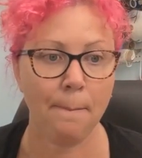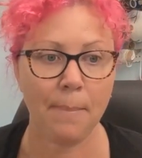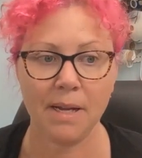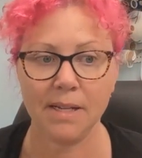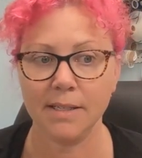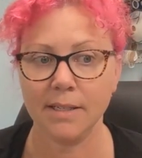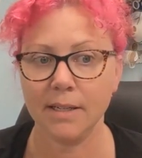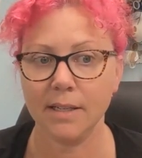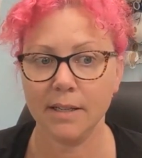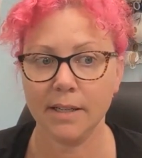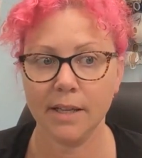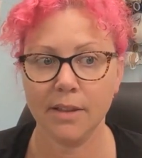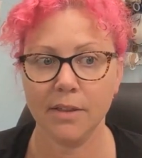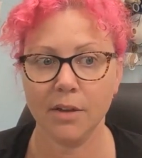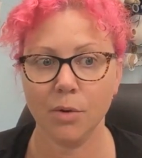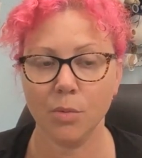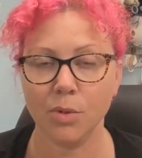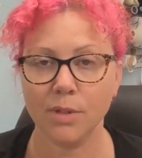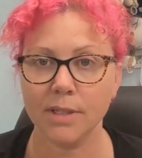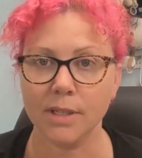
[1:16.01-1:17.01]
Basically,
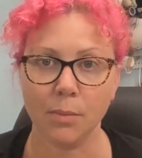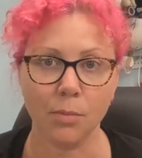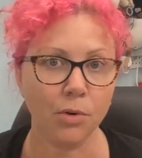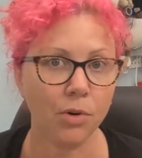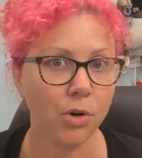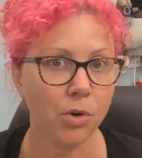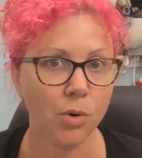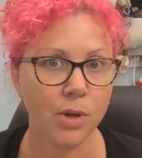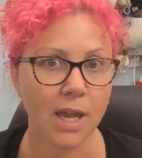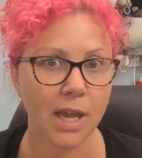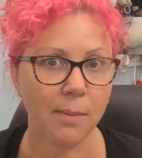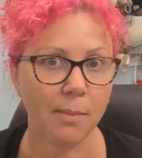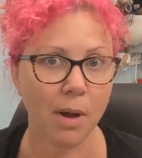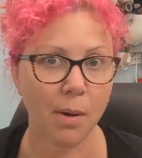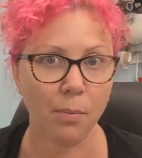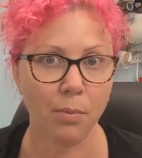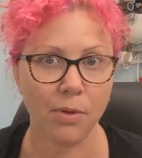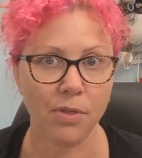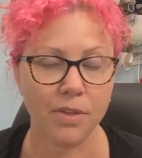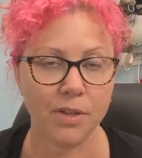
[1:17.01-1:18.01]
there was someone who came
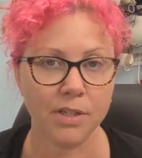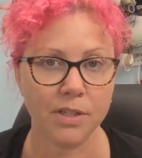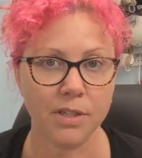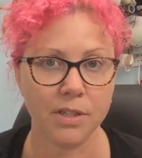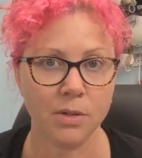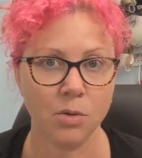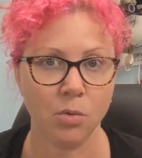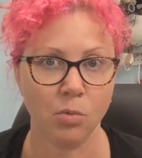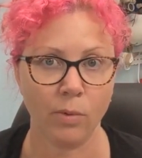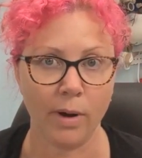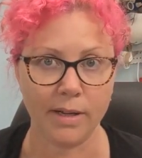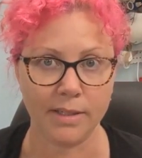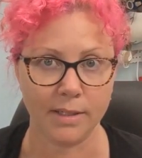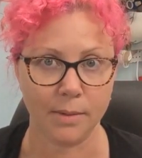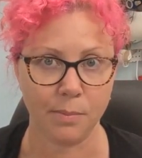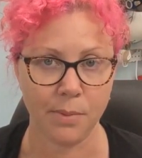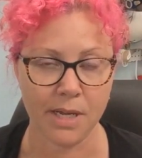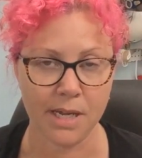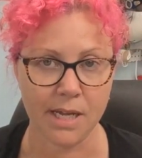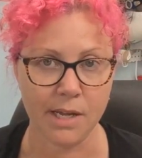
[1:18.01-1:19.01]
up with this
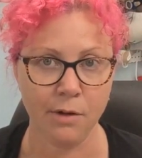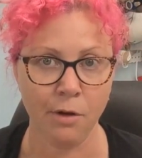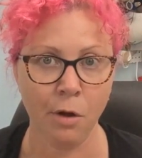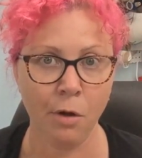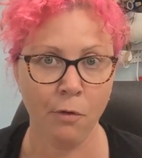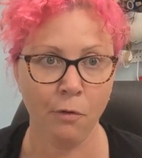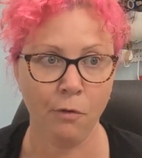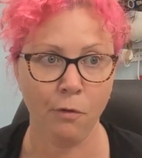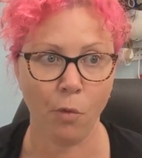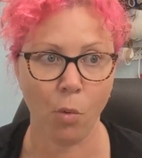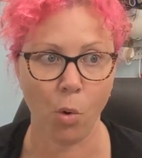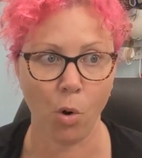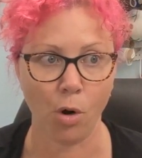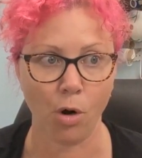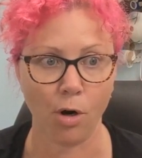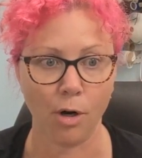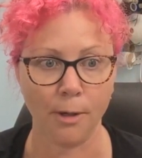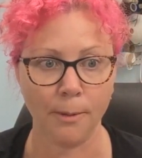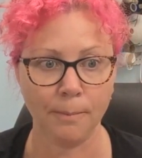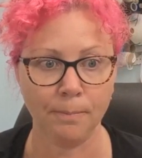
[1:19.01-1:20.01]
recipe
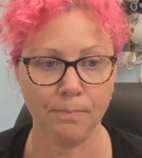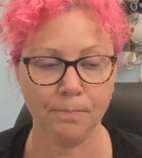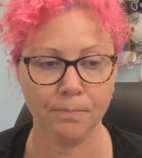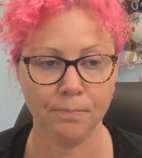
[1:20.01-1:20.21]
for